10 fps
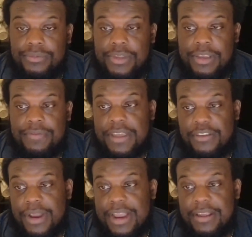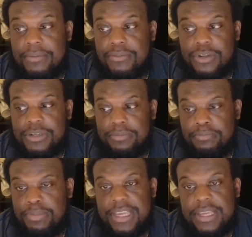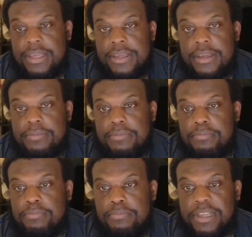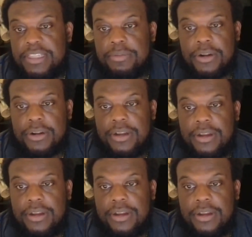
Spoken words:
if they trade him, would be Pittsburgh.